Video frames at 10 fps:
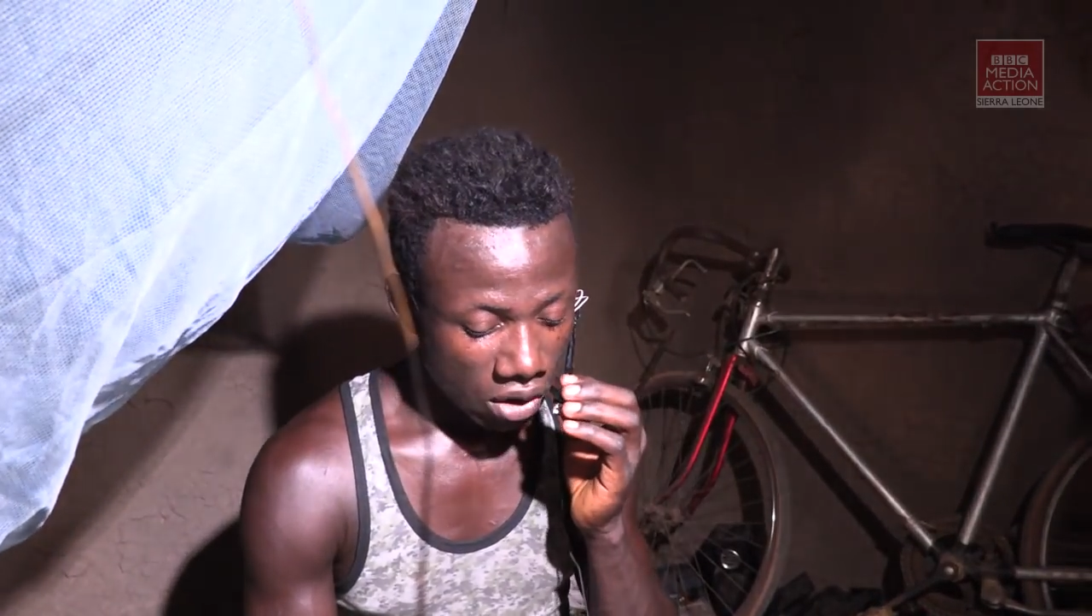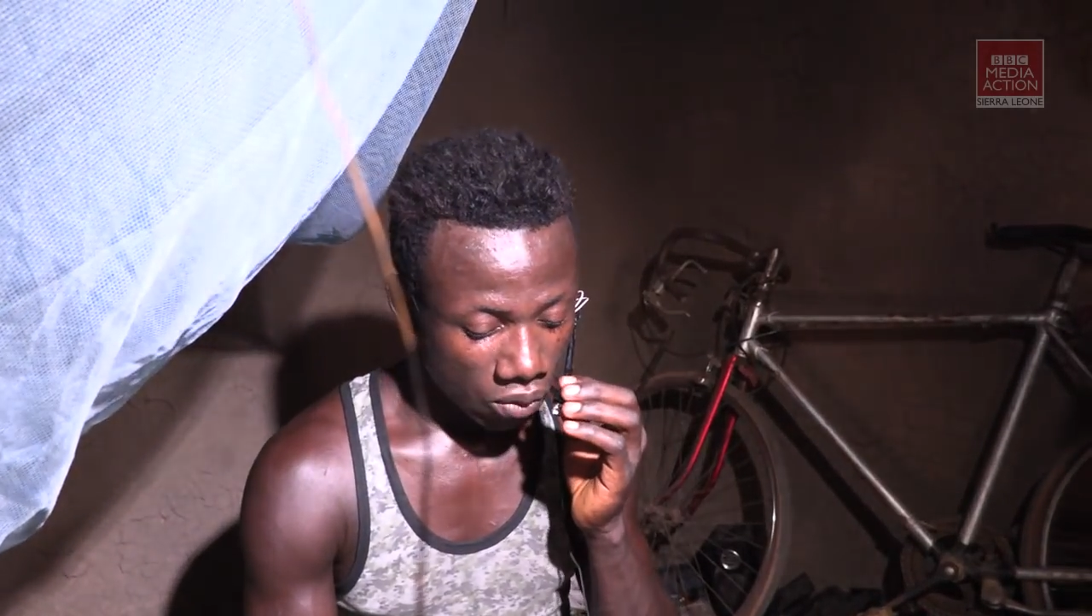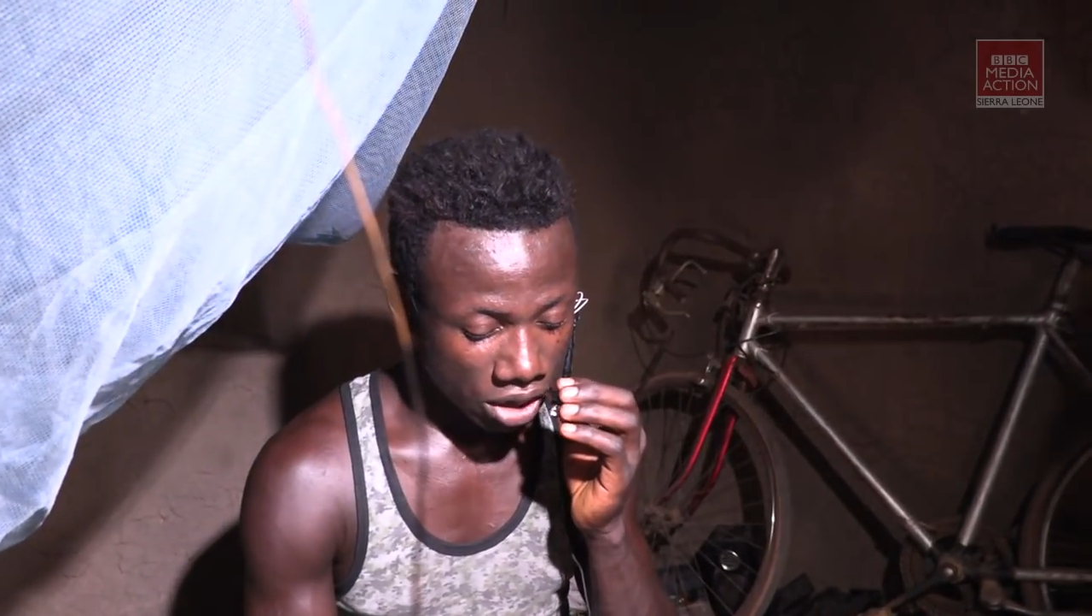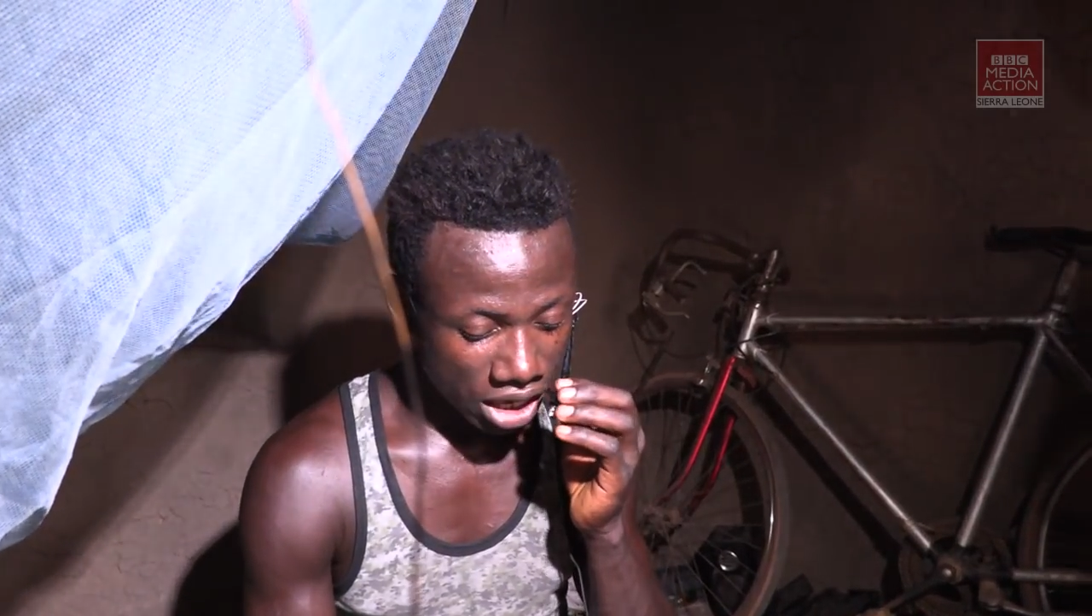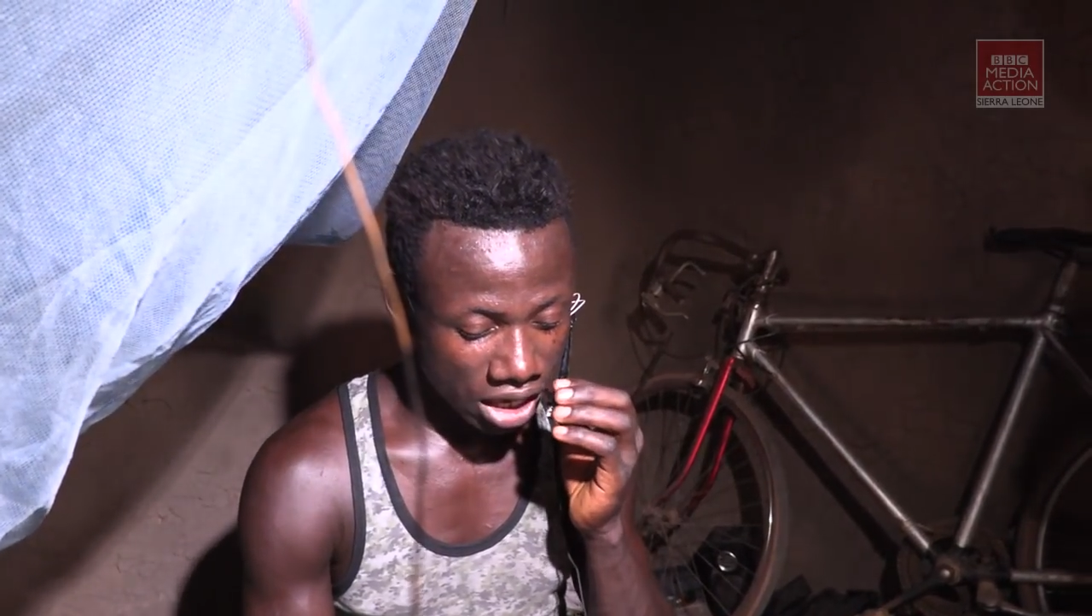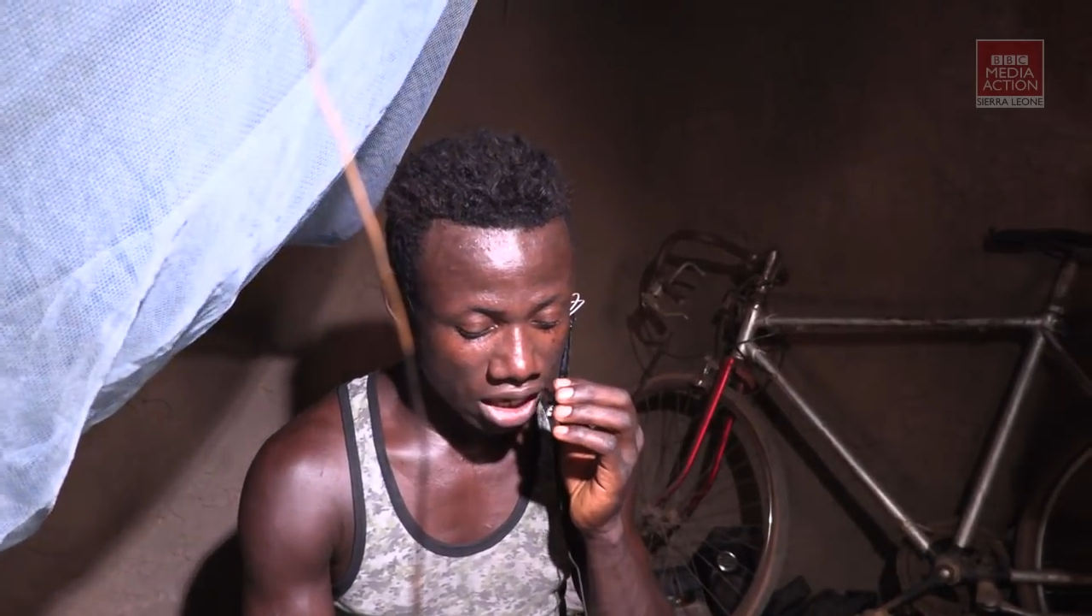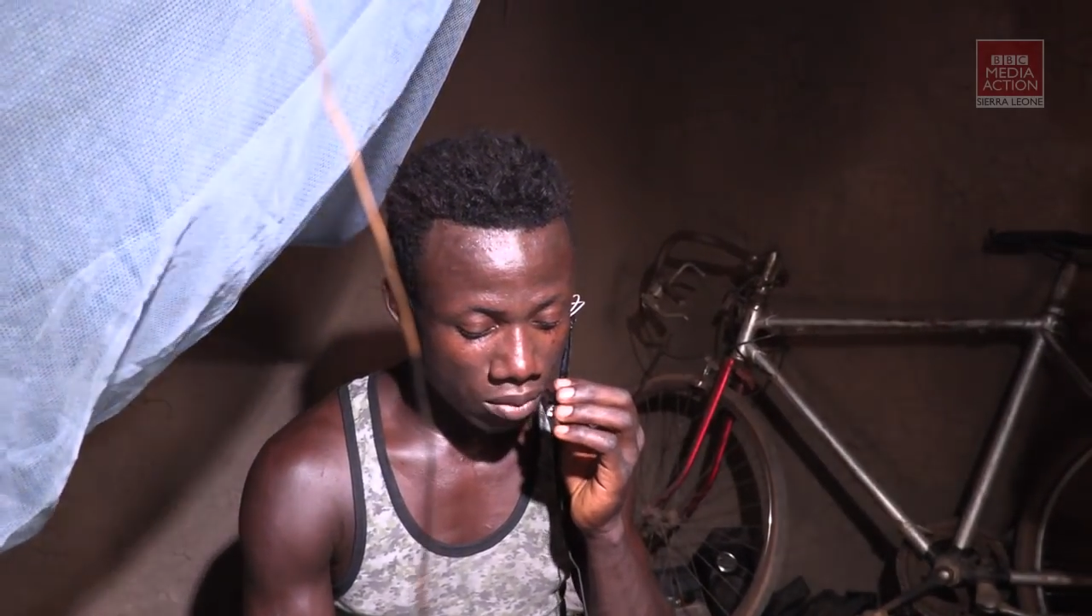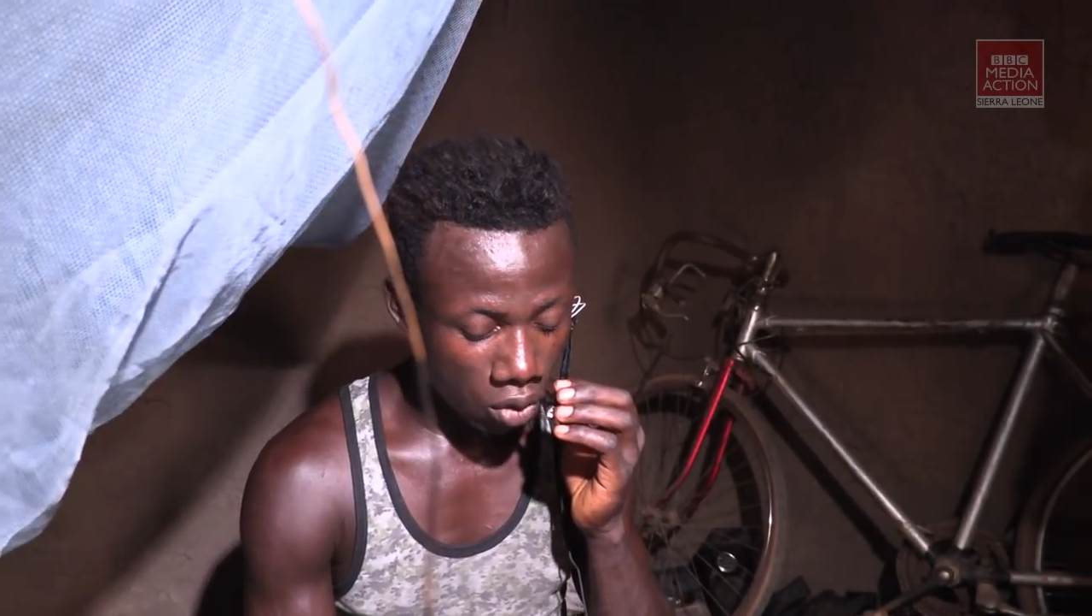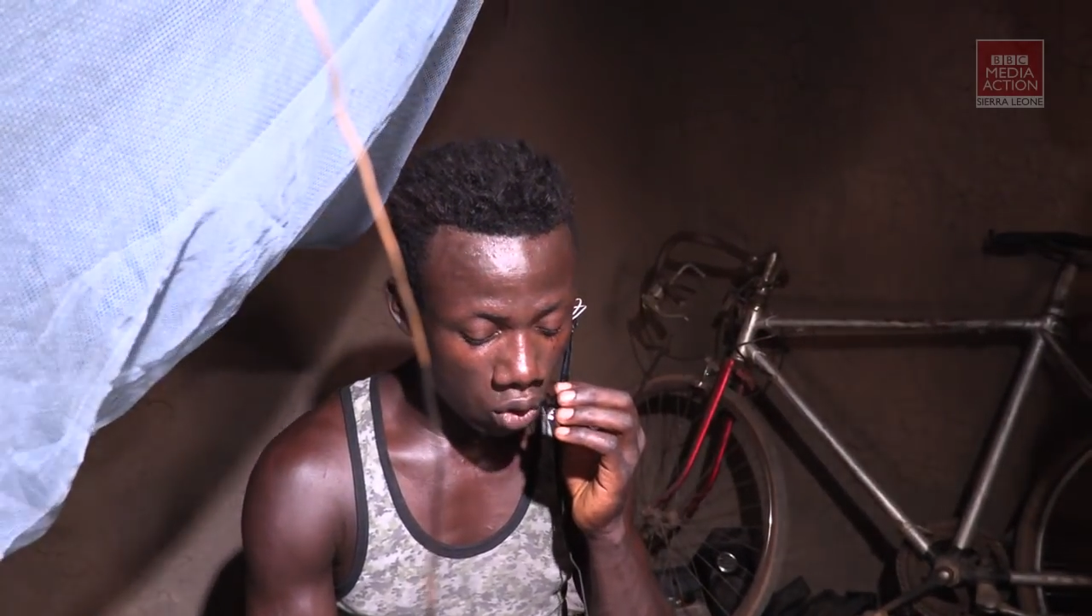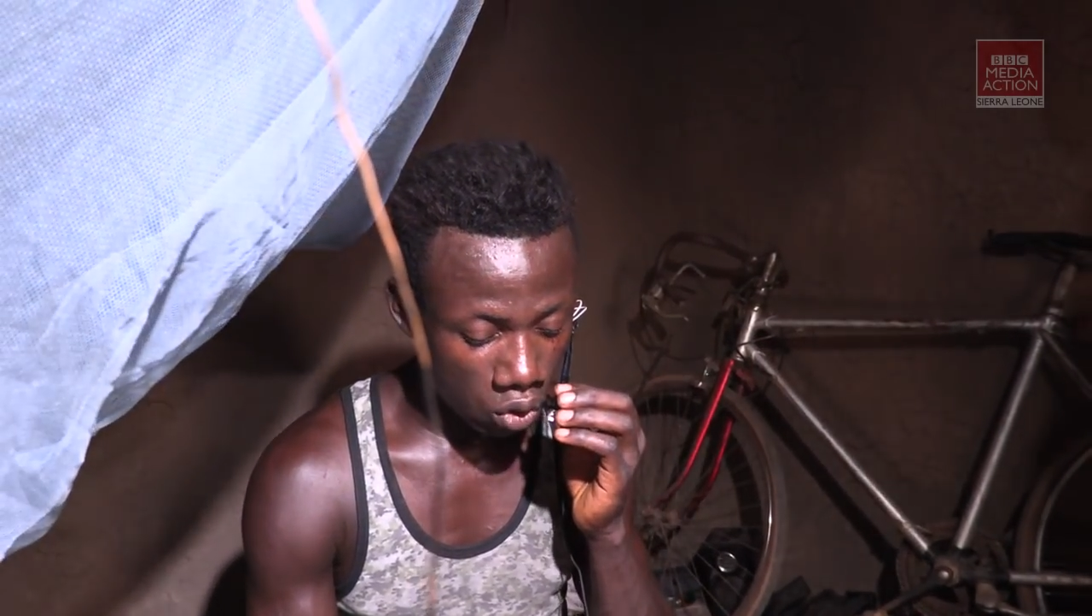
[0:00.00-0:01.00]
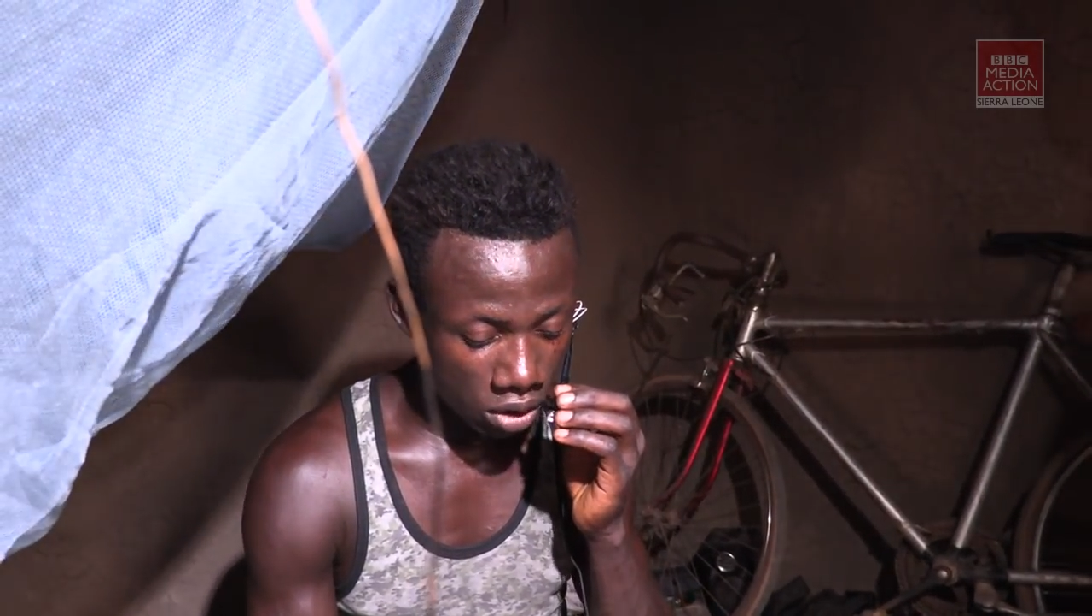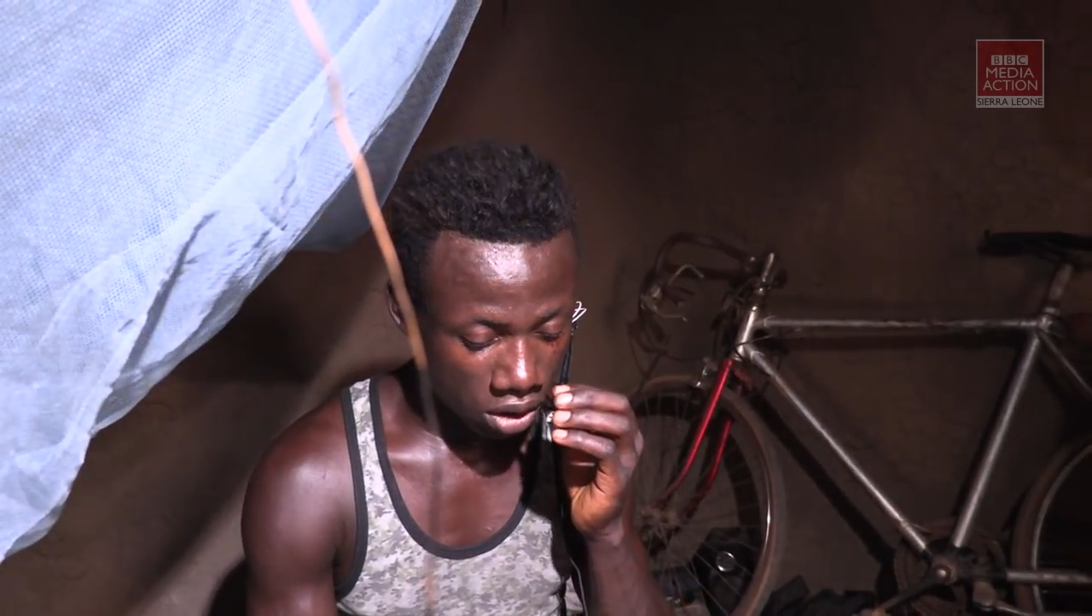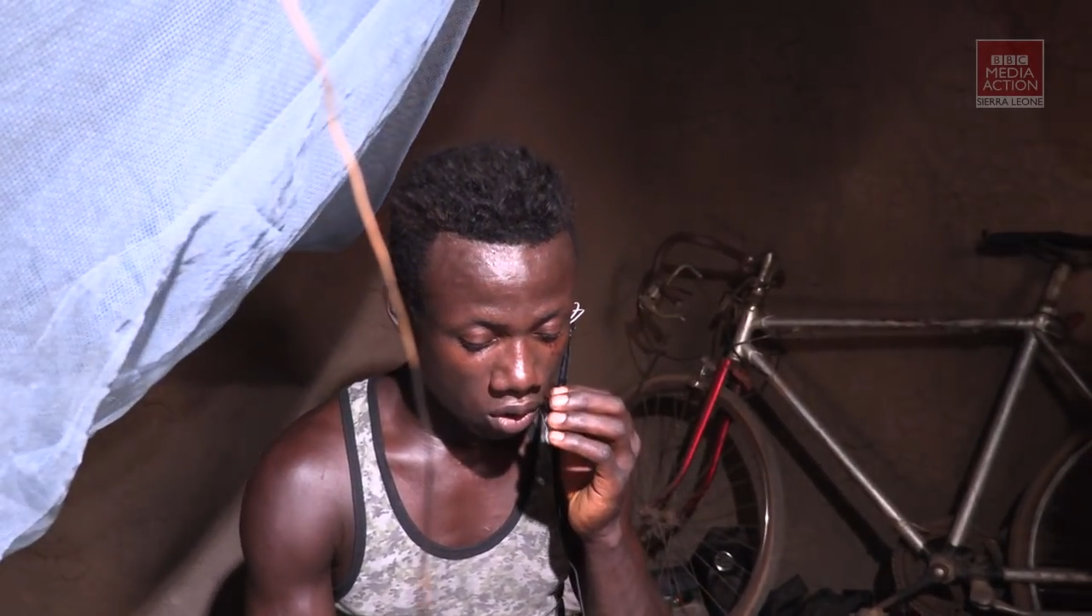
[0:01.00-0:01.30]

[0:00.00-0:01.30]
we Bokubi they